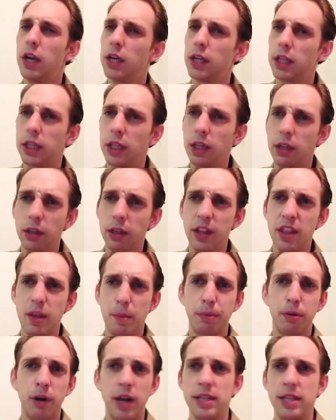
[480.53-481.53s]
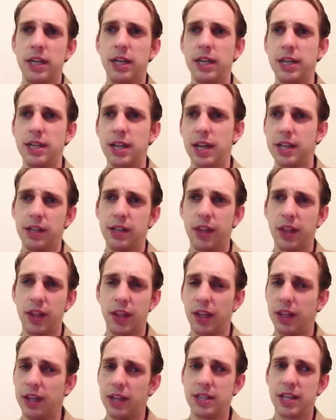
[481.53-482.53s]
clearly the president doesn't
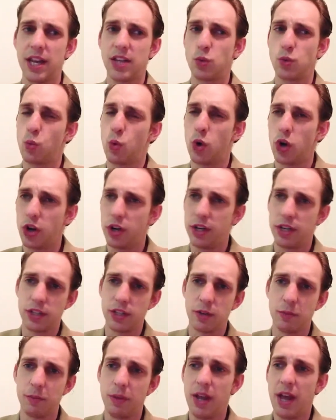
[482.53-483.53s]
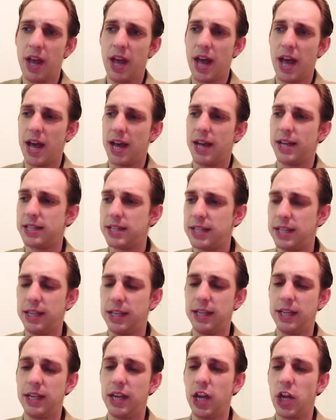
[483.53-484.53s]
think it's as worrisome as
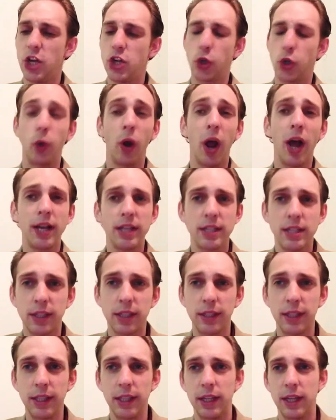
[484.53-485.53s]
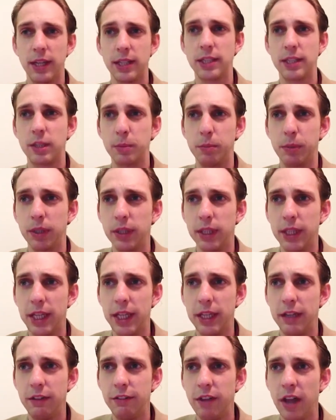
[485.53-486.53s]
he tries to lead us to
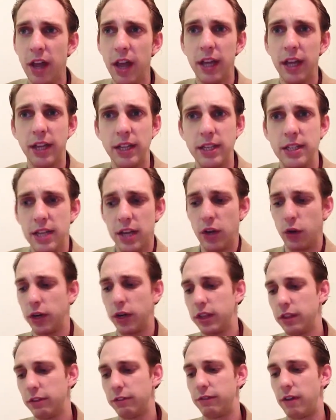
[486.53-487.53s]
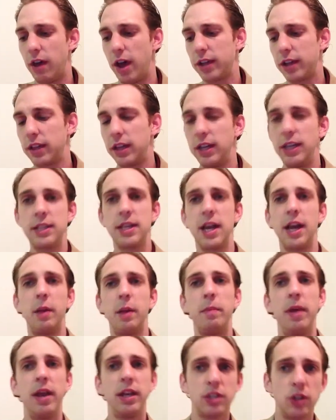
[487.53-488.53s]
believe, considering the fact that he said it
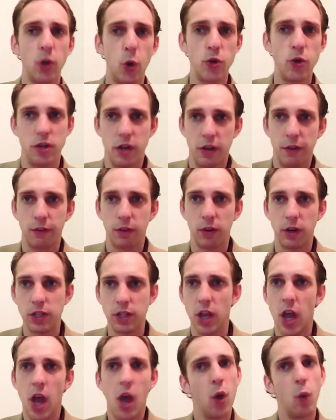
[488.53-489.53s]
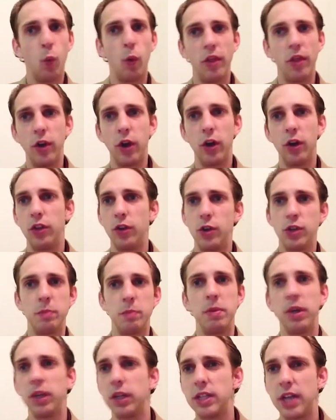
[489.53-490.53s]
makes no difference whether there's a
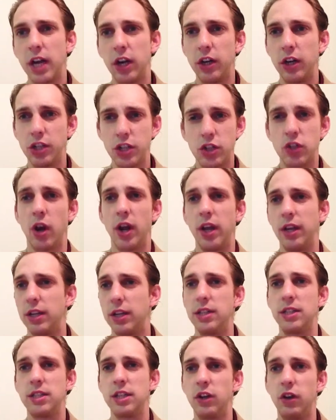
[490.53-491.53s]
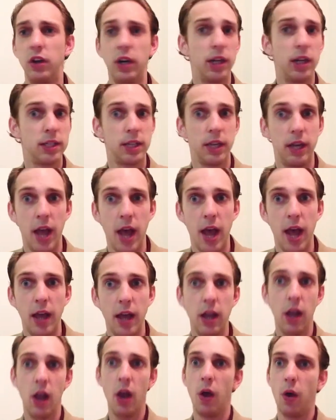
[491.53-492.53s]
military strike in Syria
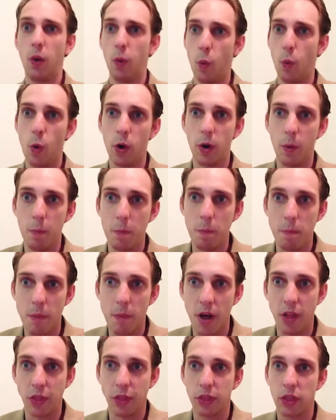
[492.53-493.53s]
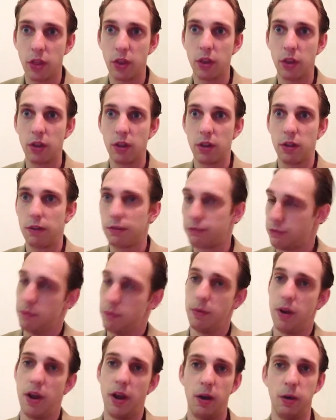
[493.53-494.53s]
today or a month from
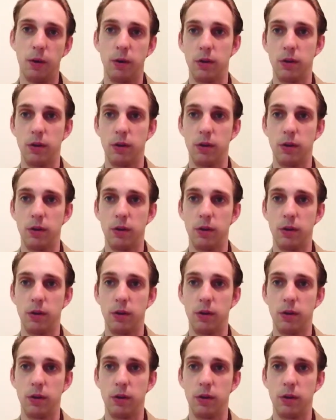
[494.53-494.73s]
now.